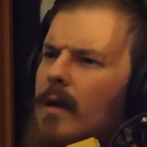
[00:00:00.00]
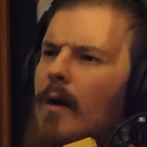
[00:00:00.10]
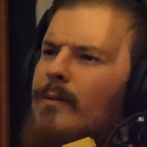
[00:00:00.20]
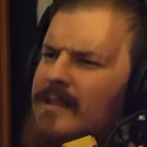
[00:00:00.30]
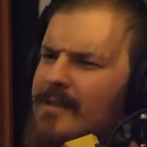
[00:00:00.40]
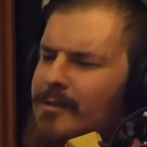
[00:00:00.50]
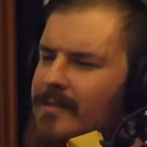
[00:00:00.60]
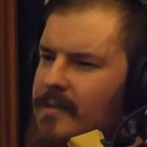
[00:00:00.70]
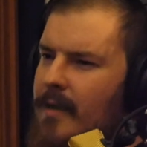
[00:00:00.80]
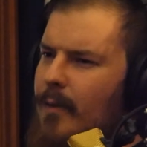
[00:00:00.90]
Oh, is this a
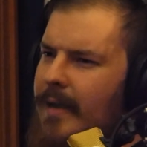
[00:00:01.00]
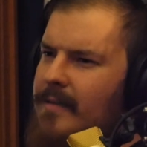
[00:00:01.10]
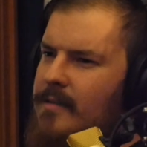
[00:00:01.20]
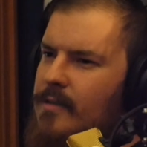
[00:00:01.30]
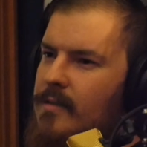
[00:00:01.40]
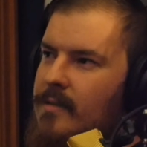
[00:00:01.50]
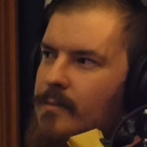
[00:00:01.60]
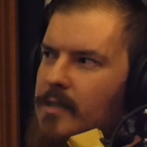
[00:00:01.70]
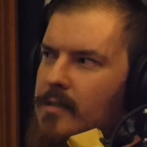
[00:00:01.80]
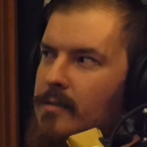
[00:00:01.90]
good segue into
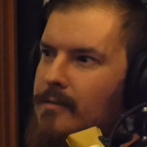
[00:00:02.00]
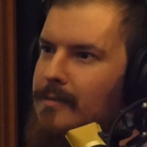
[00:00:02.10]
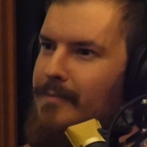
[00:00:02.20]
submissions are